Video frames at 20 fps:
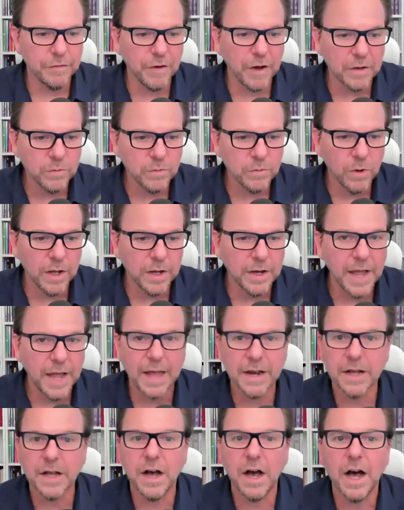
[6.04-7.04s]
fun one
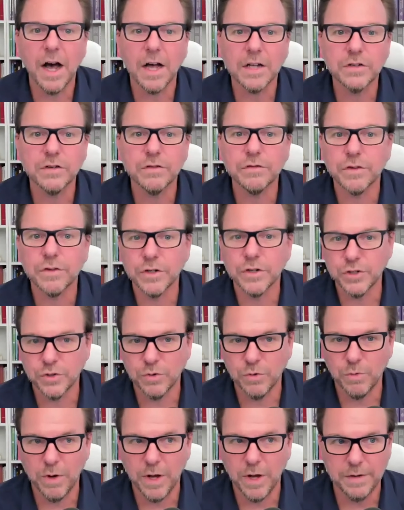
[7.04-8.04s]
and a
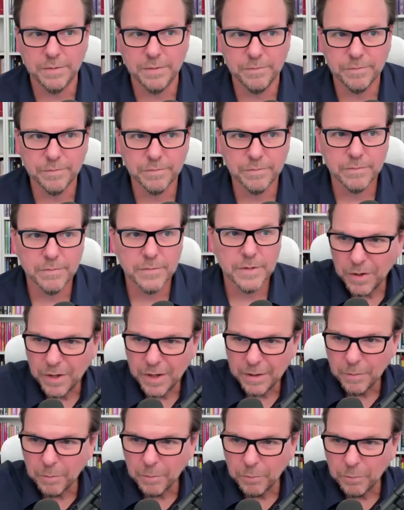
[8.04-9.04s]
controversial one.
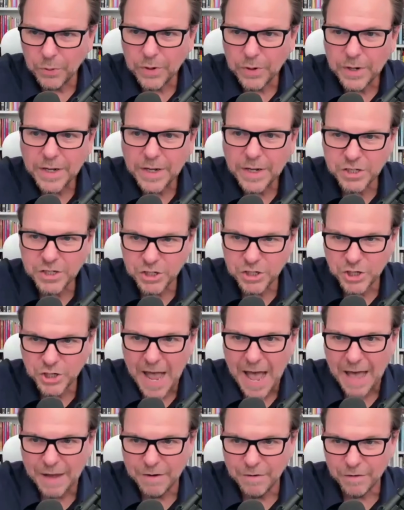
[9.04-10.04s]
Put in the
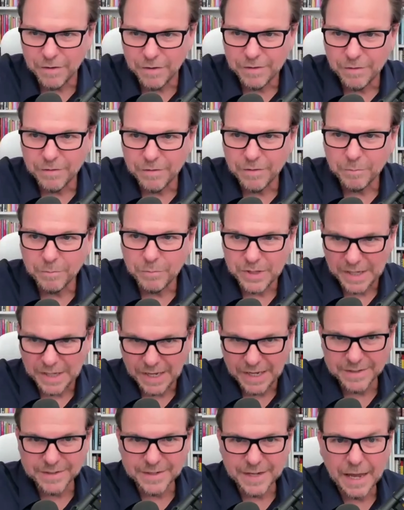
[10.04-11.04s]
chat,
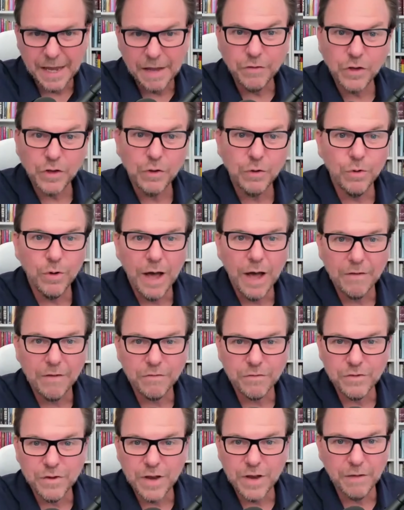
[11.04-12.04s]
please, if you
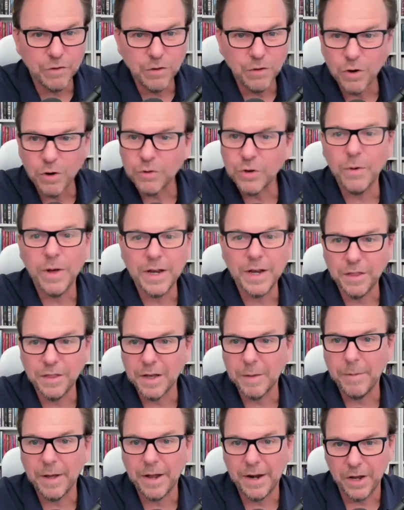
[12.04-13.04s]
don't know
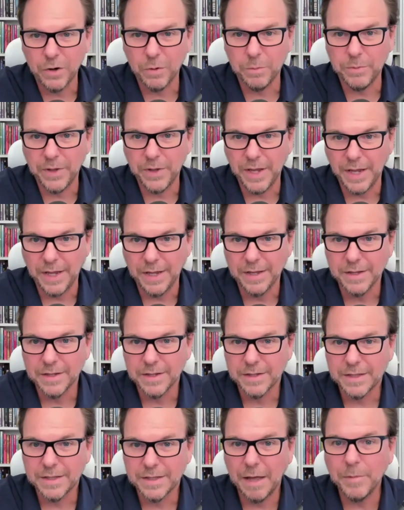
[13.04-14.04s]
anything about NLP.
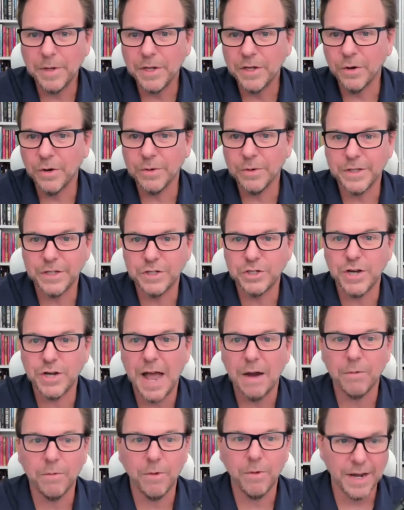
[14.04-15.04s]
Let me know in the
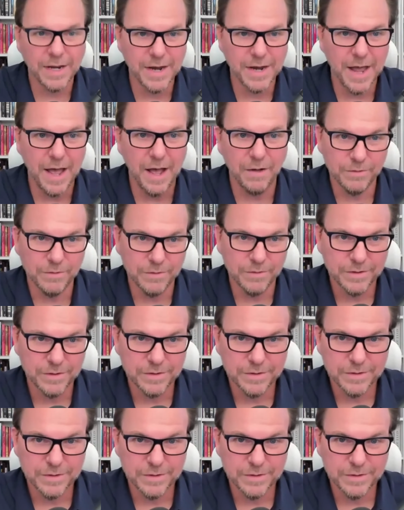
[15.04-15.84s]
chat right now.